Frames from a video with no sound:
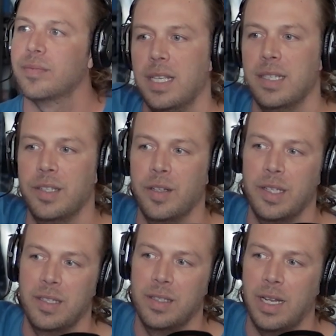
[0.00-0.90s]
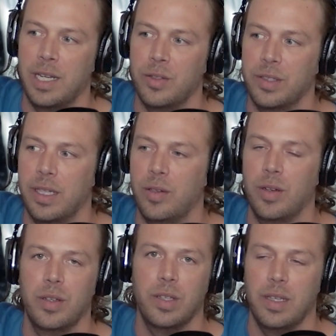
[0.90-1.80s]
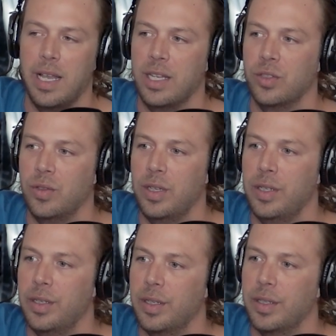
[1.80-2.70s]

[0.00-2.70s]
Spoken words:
It says here, this is an interstellar asteroid.